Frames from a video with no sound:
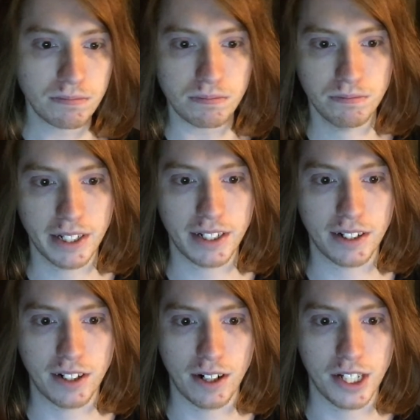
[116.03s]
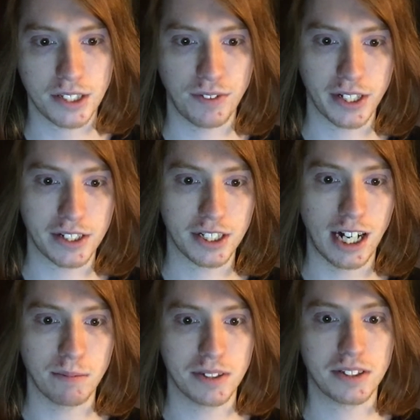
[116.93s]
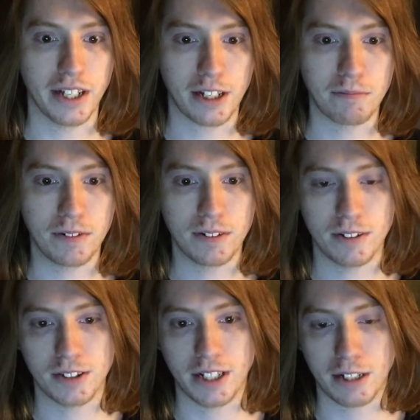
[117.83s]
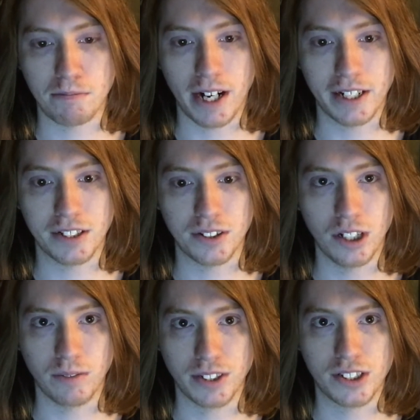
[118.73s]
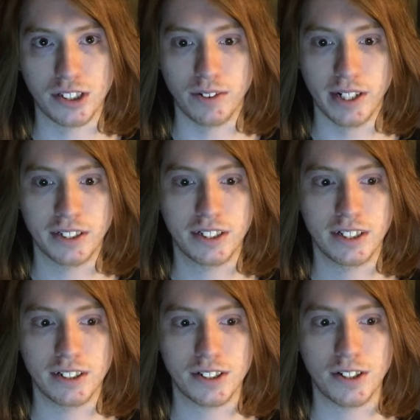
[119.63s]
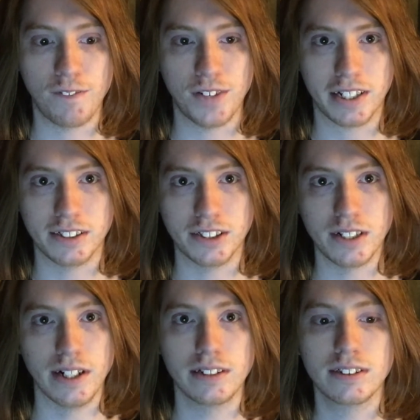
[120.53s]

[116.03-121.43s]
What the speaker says: Making a car that's fully autonomous is like combining gold with sewage. Just don't fucking do it.